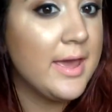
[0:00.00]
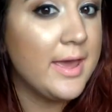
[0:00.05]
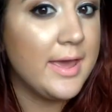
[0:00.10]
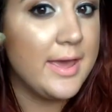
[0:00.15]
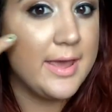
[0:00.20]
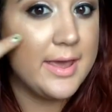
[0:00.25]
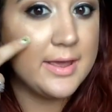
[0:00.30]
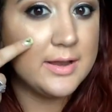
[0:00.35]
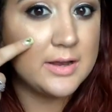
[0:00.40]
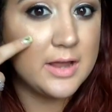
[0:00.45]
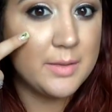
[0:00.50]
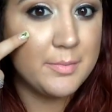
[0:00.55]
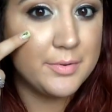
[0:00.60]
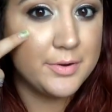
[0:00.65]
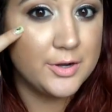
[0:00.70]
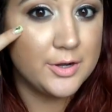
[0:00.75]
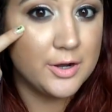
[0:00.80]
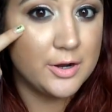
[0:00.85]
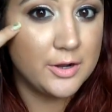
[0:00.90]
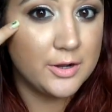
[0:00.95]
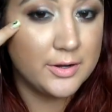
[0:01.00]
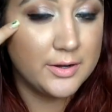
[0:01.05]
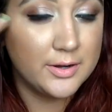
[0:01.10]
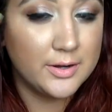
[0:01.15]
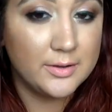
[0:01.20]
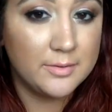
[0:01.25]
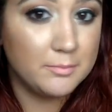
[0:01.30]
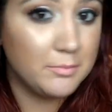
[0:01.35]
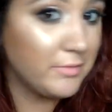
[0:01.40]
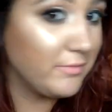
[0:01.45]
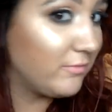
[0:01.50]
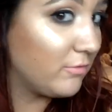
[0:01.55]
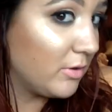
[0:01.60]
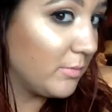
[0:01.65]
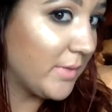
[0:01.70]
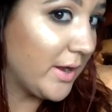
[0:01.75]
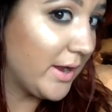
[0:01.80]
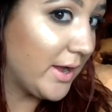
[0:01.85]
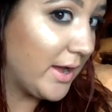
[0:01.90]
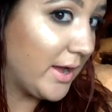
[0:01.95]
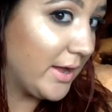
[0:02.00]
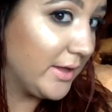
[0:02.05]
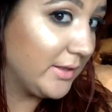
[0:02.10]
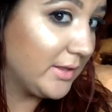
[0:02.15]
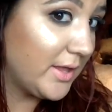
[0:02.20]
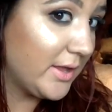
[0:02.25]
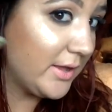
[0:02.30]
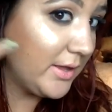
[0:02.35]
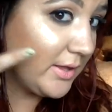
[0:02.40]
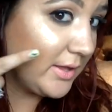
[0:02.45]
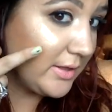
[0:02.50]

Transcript: And I put it on before my highlight,